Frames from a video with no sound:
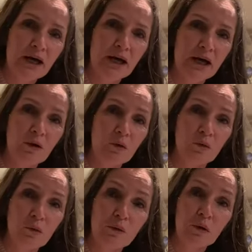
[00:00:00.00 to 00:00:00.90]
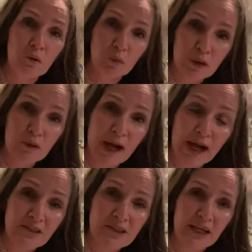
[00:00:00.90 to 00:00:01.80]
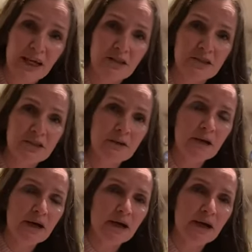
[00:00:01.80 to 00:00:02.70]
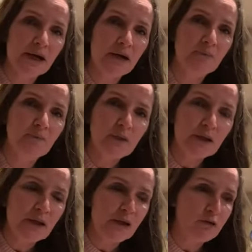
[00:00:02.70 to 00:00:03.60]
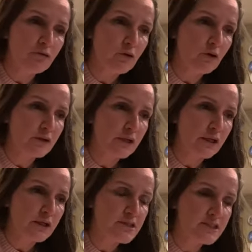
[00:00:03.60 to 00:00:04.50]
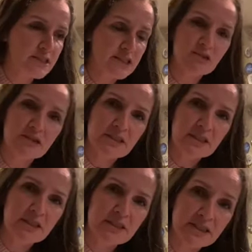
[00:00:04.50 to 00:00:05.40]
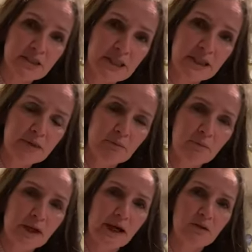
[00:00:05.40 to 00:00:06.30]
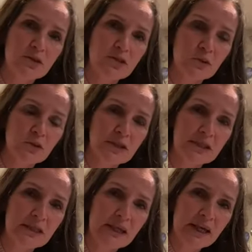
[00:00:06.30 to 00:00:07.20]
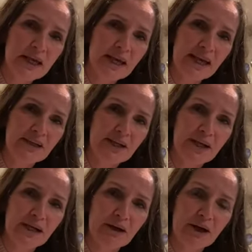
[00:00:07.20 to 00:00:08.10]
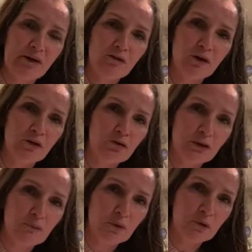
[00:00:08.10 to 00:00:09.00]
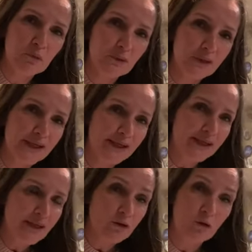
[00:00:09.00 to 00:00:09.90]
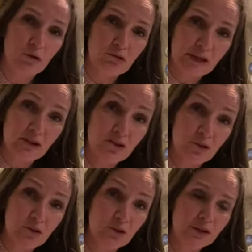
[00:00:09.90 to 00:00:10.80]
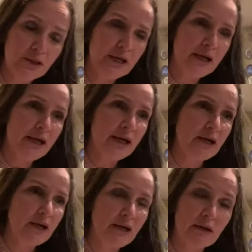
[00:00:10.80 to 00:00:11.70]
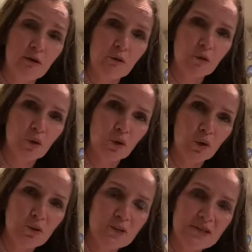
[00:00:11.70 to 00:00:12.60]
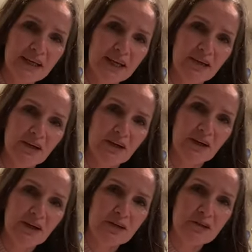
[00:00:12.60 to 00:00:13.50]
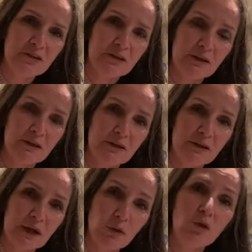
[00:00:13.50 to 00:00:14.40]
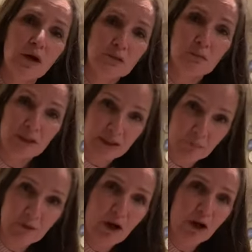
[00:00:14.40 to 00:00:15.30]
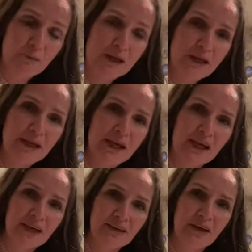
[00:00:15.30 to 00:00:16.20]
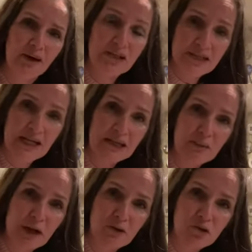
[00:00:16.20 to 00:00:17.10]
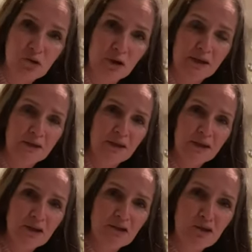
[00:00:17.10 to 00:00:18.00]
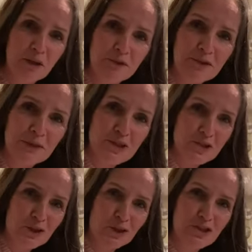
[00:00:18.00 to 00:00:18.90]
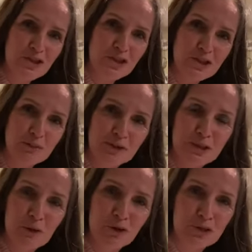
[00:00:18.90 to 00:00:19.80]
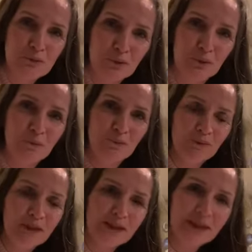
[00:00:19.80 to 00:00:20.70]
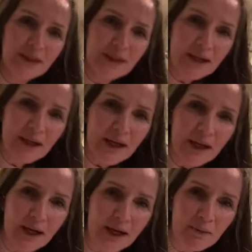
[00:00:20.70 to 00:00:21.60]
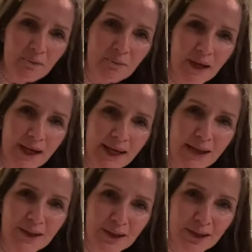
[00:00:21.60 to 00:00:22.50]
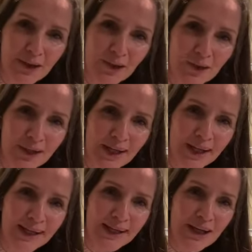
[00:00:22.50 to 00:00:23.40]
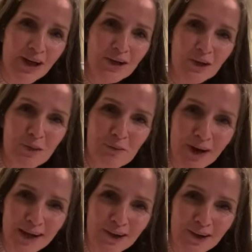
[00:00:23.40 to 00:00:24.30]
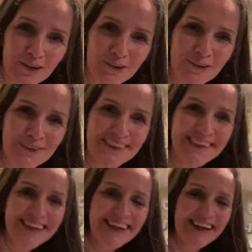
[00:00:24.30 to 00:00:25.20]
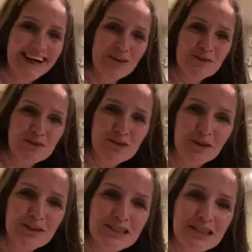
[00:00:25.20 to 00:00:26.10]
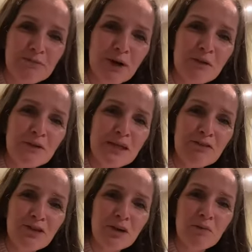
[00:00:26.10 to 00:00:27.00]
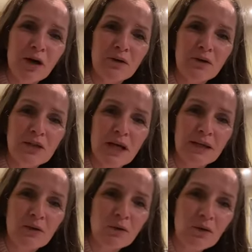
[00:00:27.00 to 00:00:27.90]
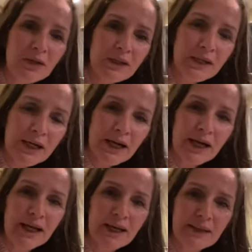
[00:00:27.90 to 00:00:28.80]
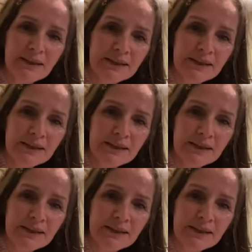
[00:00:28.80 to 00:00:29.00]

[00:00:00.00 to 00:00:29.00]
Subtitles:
or we'll hunt. And I've got Sarah's in Sydney, my eldest daughter, and I've got 3 mokopuna, or grandchildren, and they're all girls, and they all like to bring them home here, and I take them out and try and drum as much knowledge into them as possible. Hey, Auntie, kia ora. Kia ora, Michael. I just seen my nephew, Michael Taniroa.